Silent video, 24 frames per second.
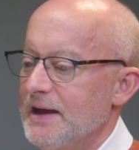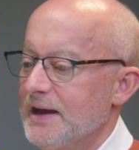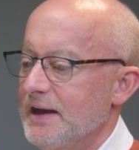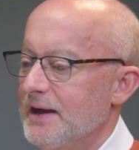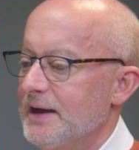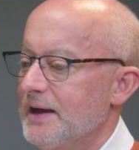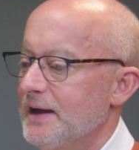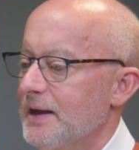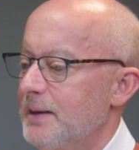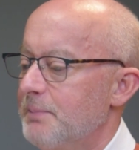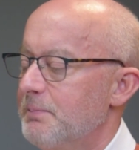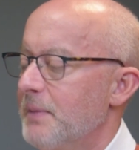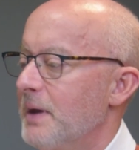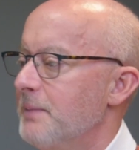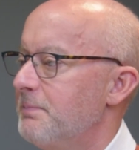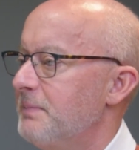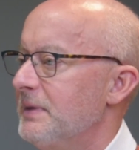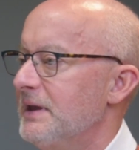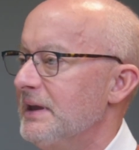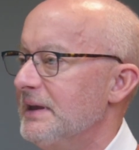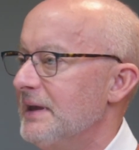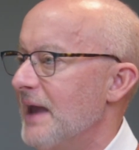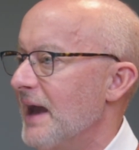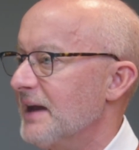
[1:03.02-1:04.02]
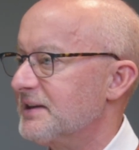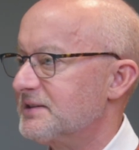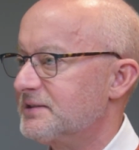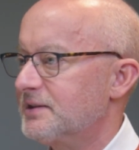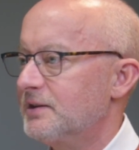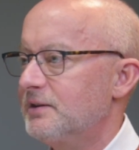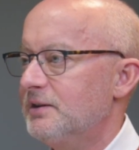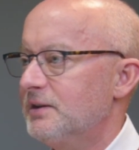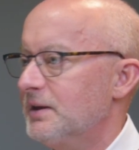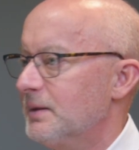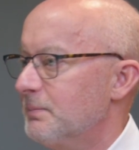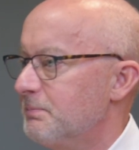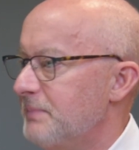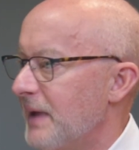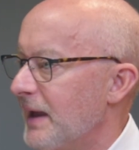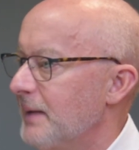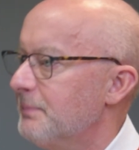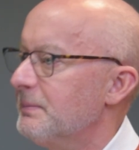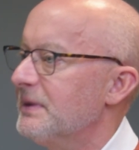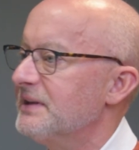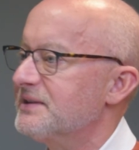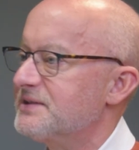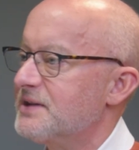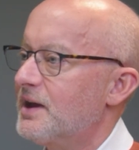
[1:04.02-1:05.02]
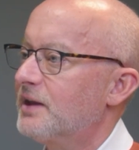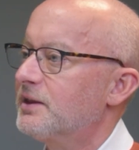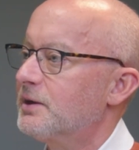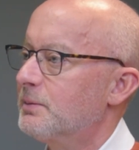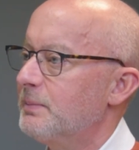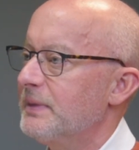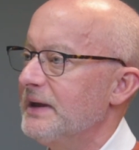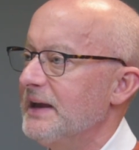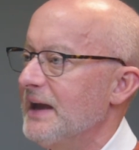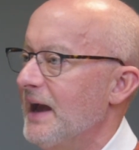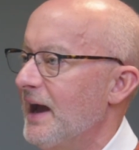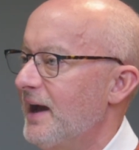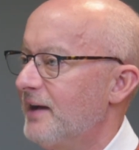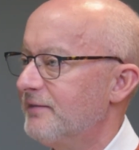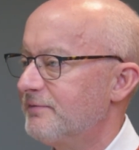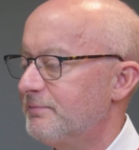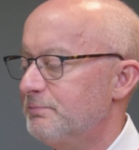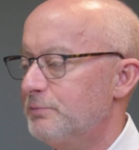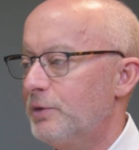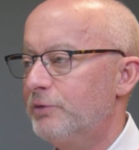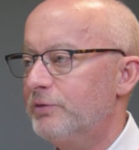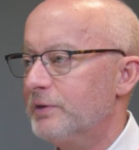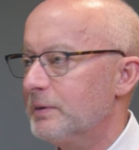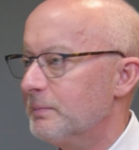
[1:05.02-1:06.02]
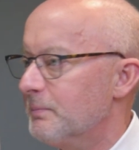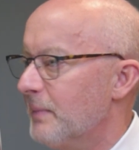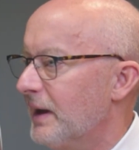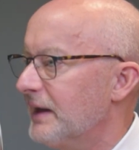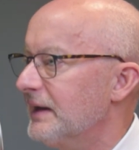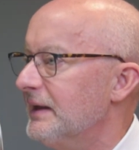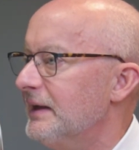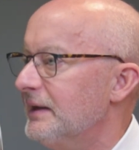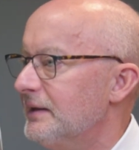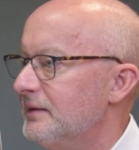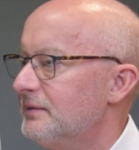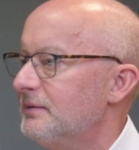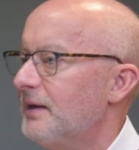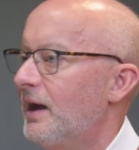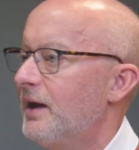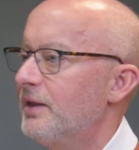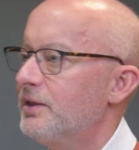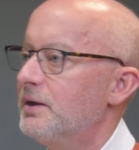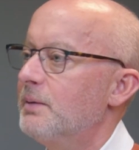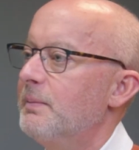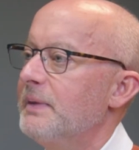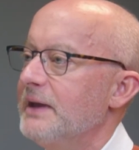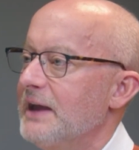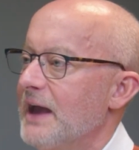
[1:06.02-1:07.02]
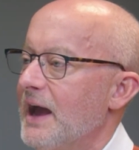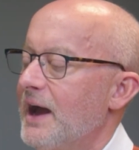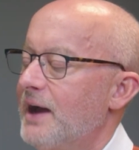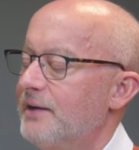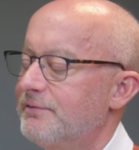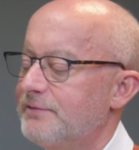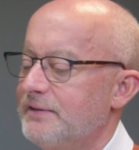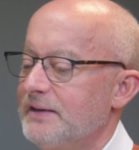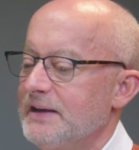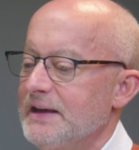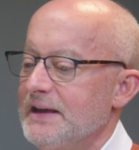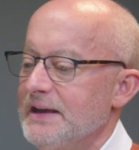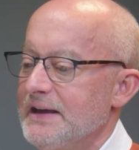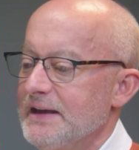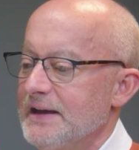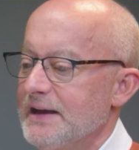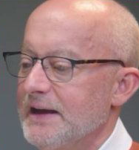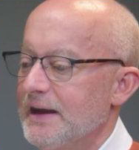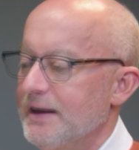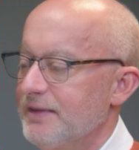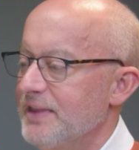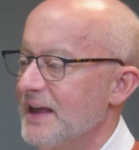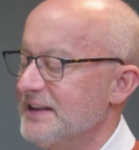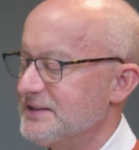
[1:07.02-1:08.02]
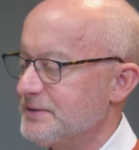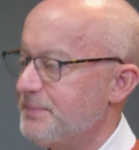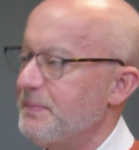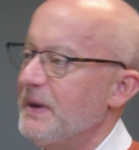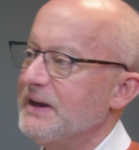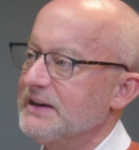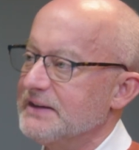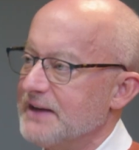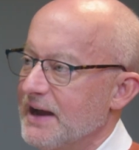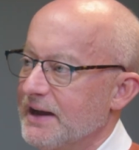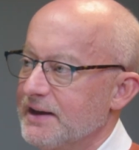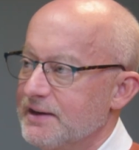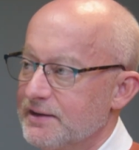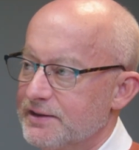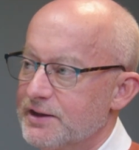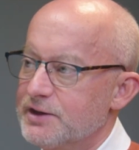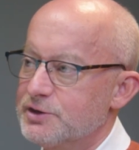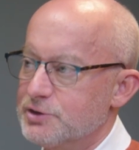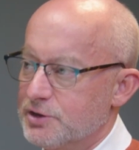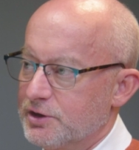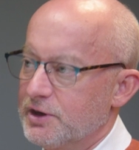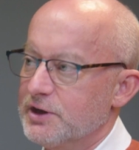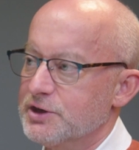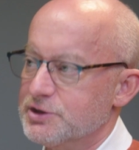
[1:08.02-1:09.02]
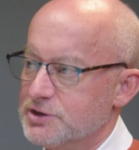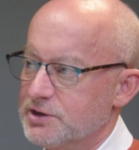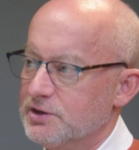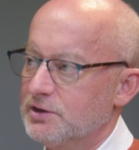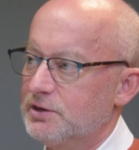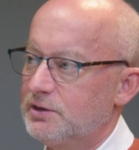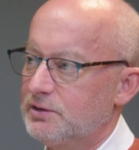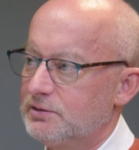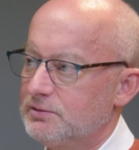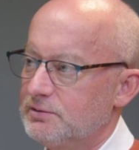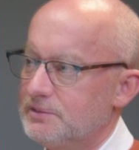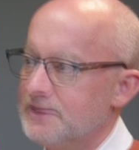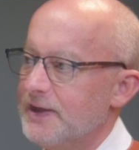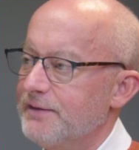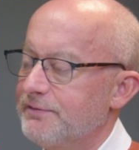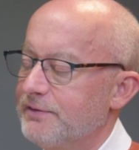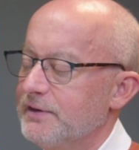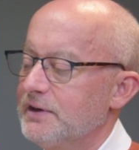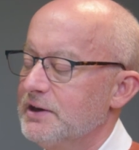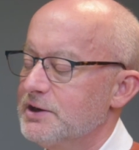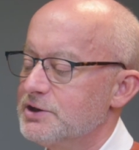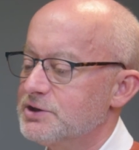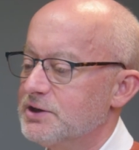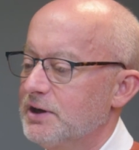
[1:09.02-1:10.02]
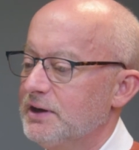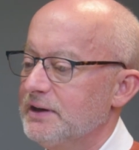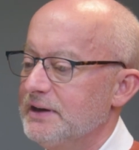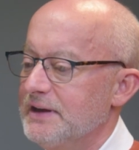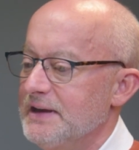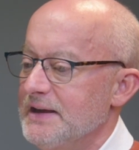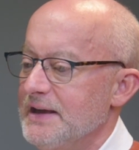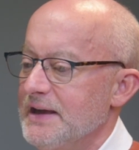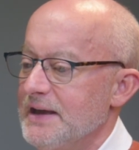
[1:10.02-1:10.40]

It might be executing payments on their behalf, moving money on their behalf. And that's been kind of the traditional definition.